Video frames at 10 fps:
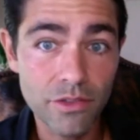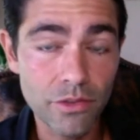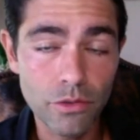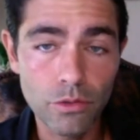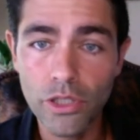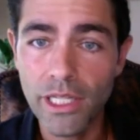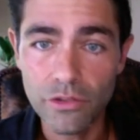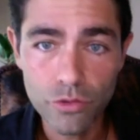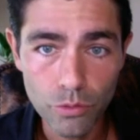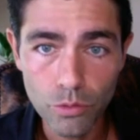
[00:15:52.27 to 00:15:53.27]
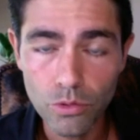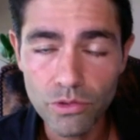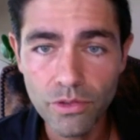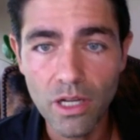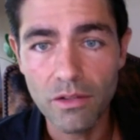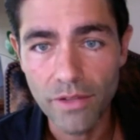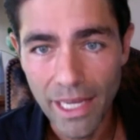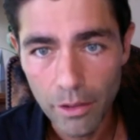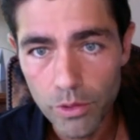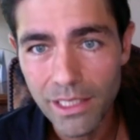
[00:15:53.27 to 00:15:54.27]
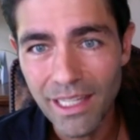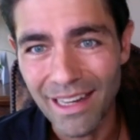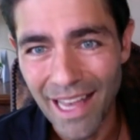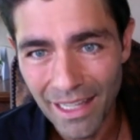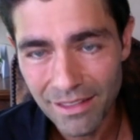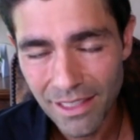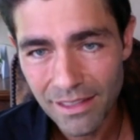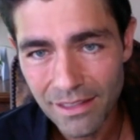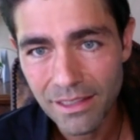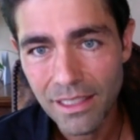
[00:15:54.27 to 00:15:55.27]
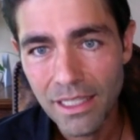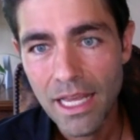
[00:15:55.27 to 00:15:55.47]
to look at tools of equity and access